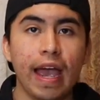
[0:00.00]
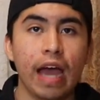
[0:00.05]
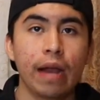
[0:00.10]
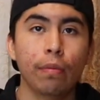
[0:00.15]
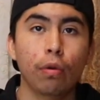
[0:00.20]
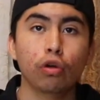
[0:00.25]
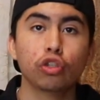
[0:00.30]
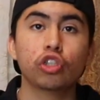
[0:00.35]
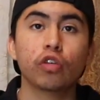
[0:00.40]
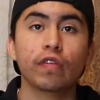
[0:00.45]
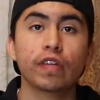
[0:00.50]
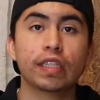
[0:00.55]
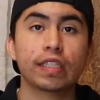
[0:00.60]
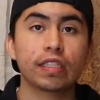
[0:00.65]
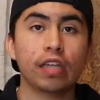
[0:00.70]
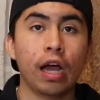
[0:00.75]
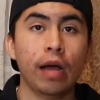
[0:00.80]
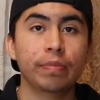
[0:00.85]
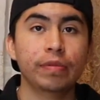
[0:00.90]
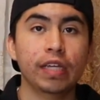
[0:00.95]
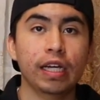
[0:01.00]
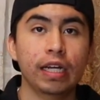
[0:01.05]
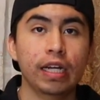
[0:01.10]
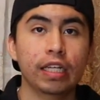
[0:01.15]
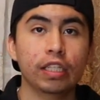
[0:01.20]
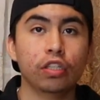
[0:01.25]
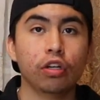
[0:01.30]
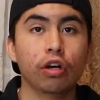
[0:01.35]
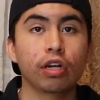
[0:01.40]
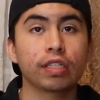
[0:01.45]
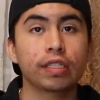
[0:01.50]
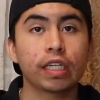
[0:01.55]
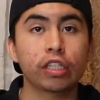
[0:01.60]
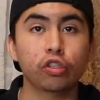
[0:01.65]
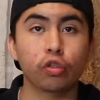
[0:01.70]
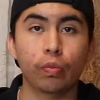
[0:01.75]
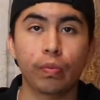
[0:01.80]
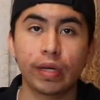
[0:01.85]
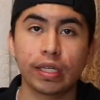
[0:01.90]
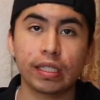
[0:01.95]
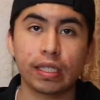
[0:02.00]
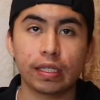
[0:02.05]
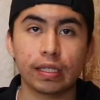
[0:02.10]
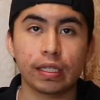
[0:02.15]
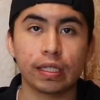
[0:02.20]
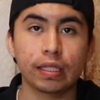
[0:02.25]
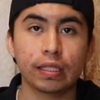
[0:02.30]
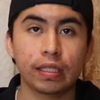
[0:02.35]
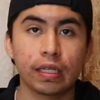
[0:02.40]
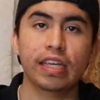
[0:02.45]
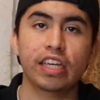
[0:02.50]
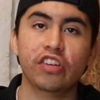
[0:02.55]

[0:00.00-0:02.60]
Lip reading: and most of its top tenants are essential businesses,